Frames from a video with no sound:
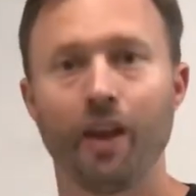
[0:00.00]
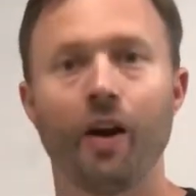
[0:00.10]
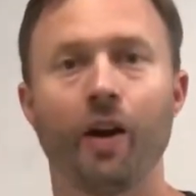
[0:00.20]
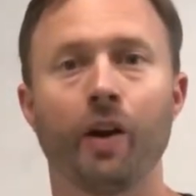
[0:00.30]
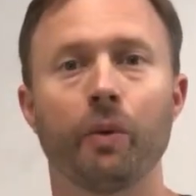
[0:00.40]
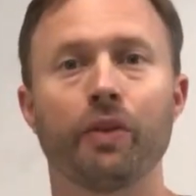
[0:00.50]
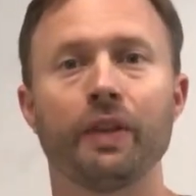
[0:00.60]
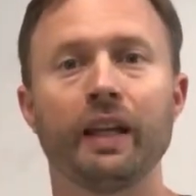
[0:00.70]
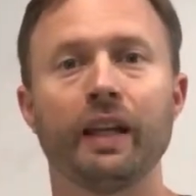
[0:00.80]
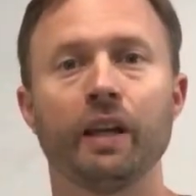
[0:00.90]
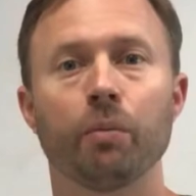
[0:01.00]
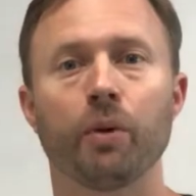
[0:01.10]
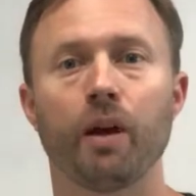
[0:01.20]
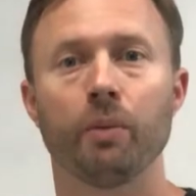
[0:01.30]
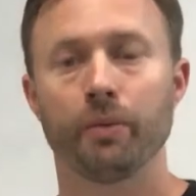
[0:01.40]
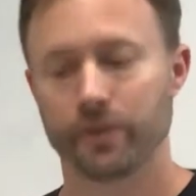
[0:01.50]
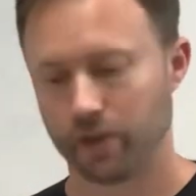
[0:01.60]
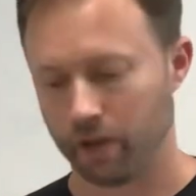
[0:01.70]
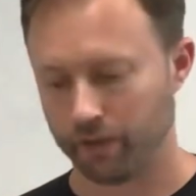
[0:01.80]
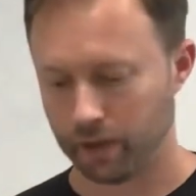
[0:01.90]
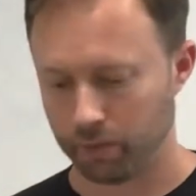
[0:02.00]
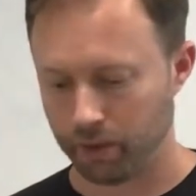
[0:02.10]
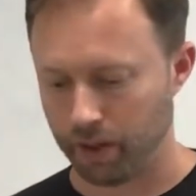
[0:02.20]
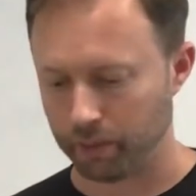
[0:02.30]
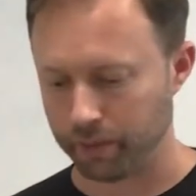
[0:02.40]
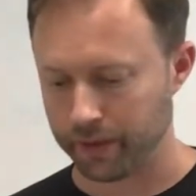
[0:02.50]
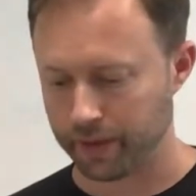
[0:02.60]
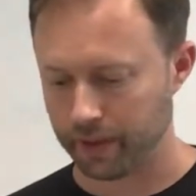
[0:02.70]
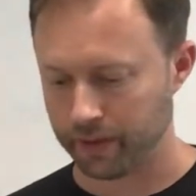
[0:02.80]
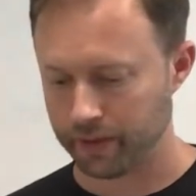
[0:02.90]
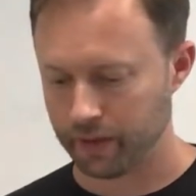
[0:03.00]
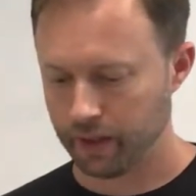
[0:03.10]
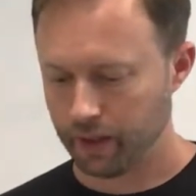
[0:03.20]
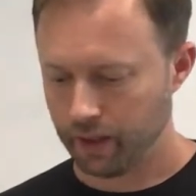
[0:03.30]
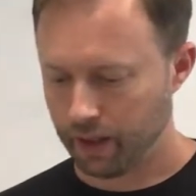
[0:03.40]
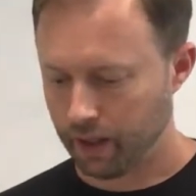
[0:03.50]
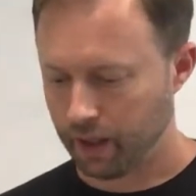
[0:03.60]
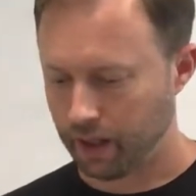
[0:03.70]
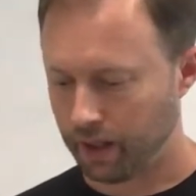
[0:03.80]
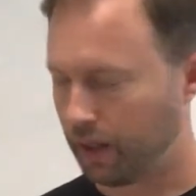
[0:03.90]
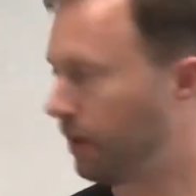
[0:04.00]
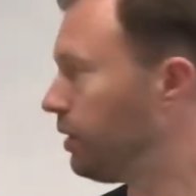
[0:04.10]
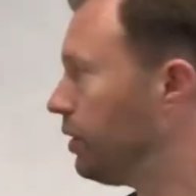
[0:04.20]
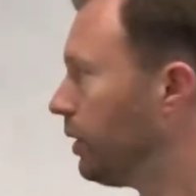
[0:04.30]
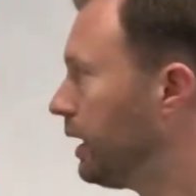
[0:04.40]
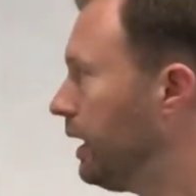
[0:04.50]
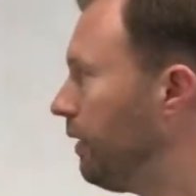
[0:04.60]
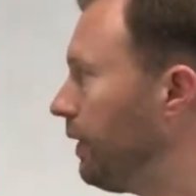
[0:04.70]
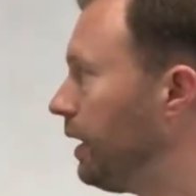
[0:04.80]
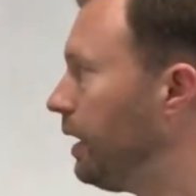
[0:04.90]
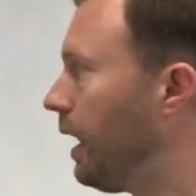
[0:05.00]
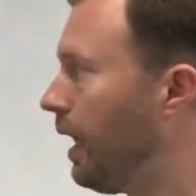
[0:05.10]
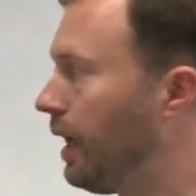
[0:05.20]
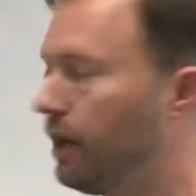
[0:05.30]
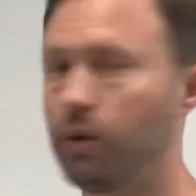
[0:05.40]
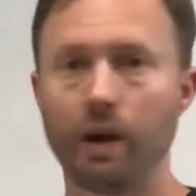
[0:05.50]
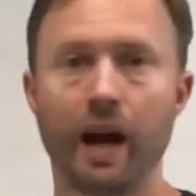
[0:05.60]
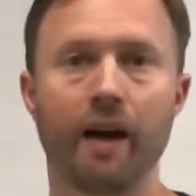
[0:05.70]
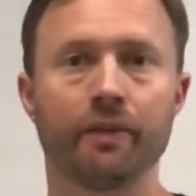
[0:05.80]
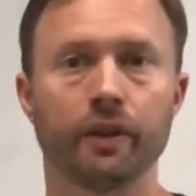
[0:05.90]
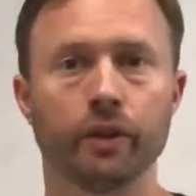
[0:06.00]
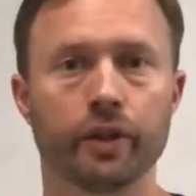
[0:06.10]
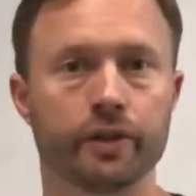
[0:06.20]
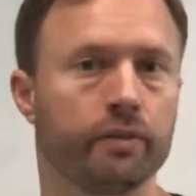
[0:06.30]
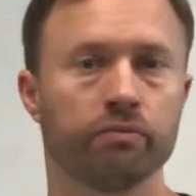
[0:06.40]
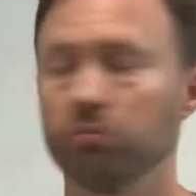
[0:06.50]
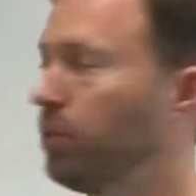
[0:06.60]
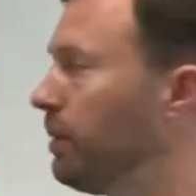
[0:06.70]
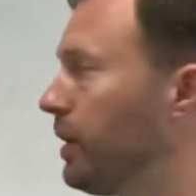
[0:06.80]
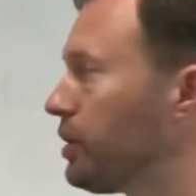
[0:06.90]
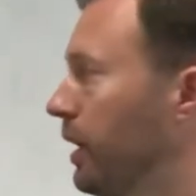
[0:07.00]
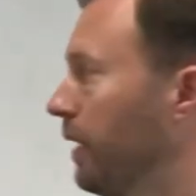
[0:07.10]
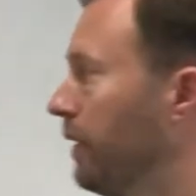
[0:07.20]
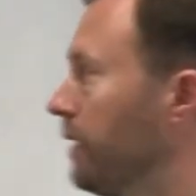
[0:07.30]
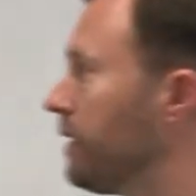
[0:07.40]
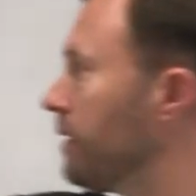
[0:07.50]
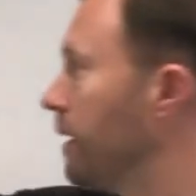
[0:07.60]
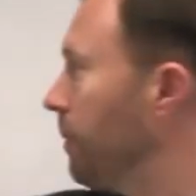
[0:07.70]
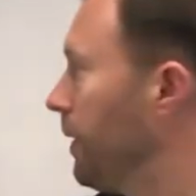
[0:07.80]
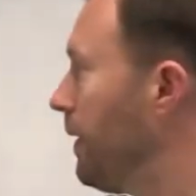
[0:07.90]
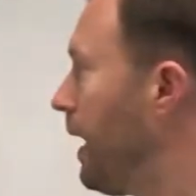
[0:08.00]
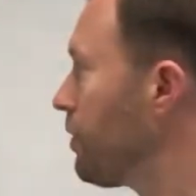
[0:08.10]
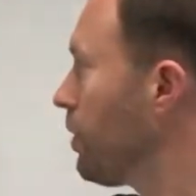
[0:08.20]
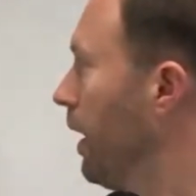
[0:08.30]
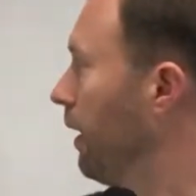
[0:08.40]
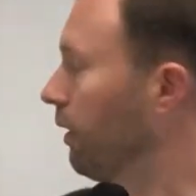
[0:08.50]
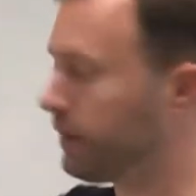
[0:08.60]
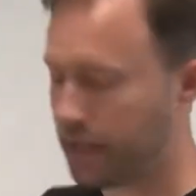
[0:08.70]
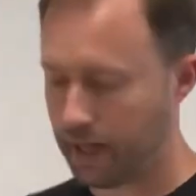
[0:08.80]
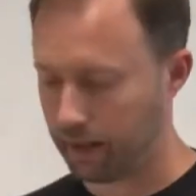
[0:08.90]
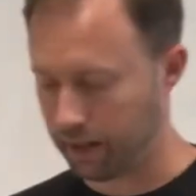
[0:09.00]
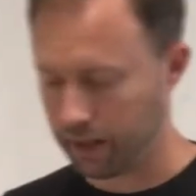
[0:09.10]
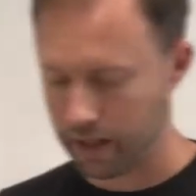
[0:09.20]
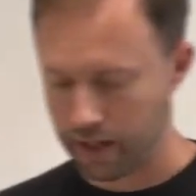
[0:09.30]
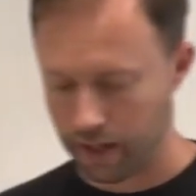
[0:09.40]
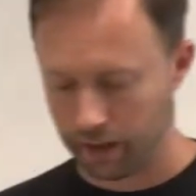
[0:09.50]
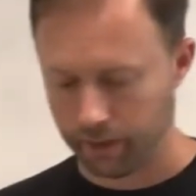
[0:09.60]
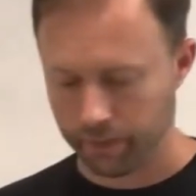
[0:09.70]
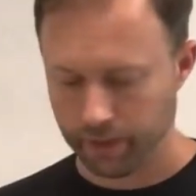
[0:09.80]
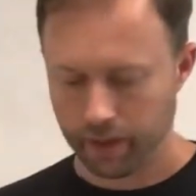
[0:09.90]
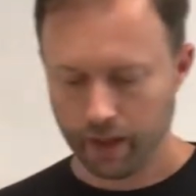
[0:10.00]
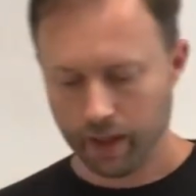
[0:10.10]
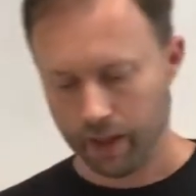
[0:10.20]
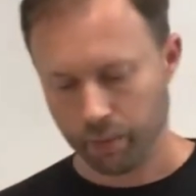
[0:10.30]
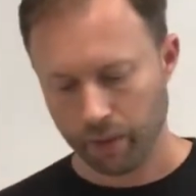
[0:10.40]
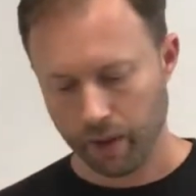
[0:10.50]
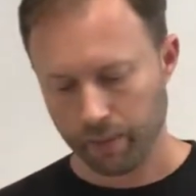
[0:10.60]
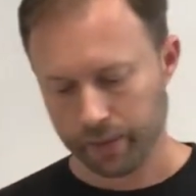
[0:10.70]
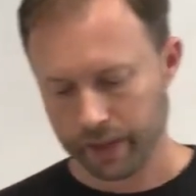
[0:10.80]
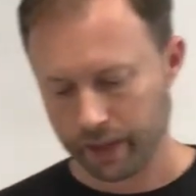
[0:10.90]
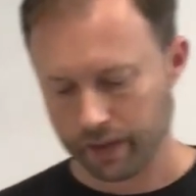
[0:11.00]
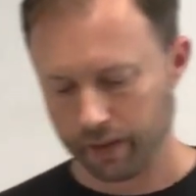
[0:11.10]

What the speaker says: All right, with thinking and problem solving, problem 6, you're given a graph that looks pretty much like this, except that that triangle is highlighted in yellow. And the problem says the